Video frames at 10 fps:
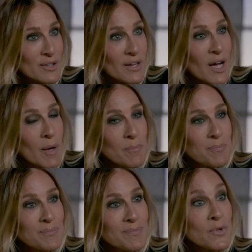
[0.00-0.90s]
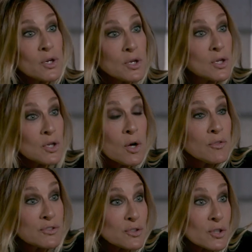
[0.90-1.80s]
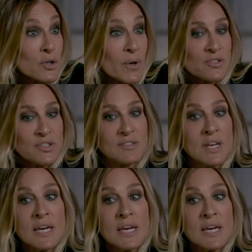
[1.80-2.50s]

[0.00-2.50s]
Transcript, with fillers: Okay. Um, no, no, no, no, no. These are good questions.